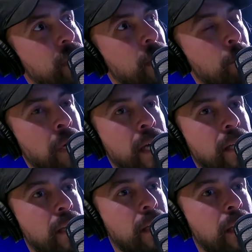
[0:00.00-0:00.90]

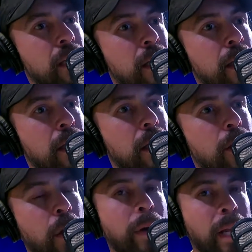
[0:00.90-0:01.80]
But,
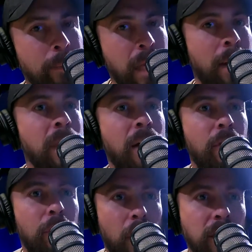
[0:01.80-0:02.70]
you know, and I'm not
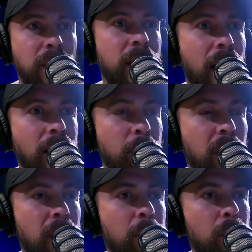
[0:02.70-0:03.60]
faulting
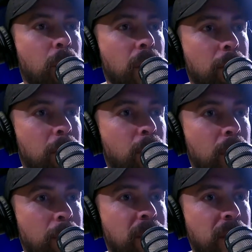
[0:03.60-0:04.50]
anybody, but what
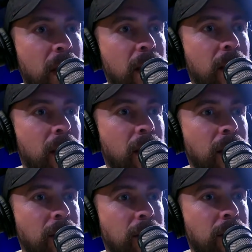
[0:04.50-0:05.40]
I'm saying
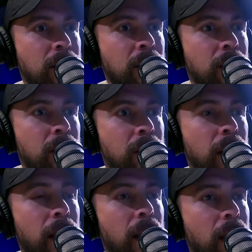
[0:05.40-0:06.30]
is,
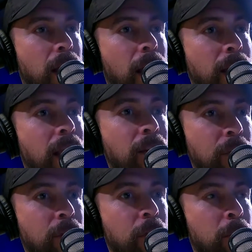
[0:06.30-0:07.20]
and
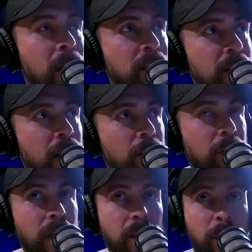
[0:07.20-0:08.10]
even for myself,
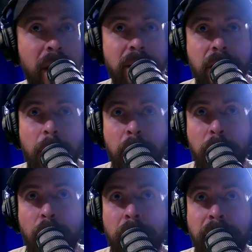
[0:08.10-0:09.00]
like the past couple
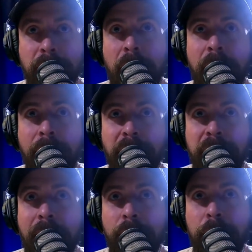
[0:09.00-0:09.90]
mornings, I have
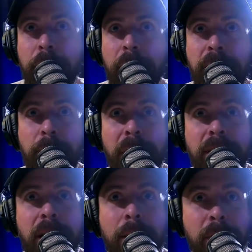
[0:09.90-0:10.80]
sacrificed my
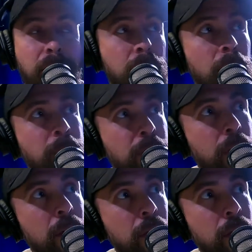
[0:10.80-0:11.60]
time in scripture